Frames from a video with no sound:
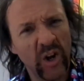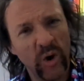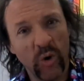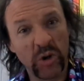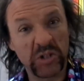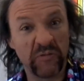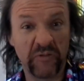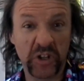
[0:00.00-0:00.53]

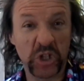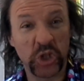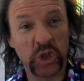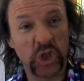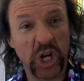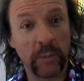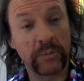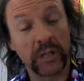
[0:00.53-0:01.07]
or some fish and
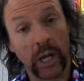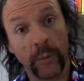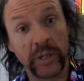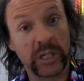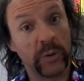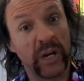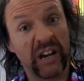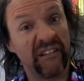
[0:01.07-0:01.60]
chips like we
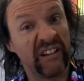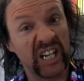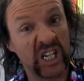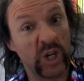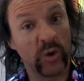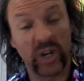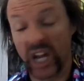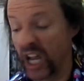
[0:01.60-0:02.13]
do here in
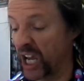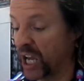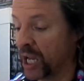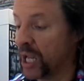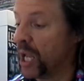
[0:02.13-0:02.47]
the UK,